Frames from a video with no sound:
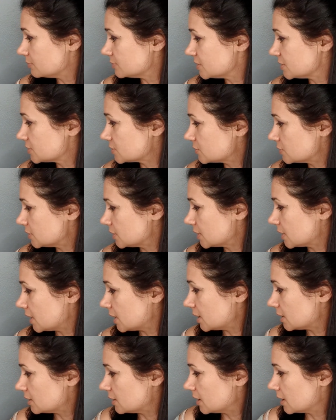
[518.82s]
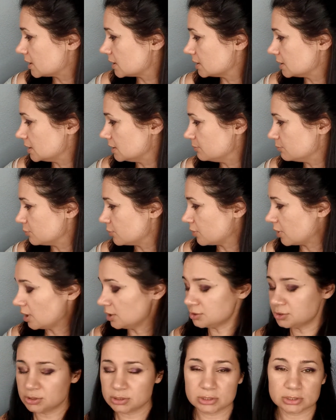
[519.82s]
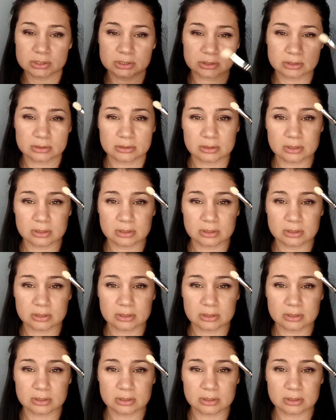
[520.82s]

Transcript: I'm just gonna get a clean brush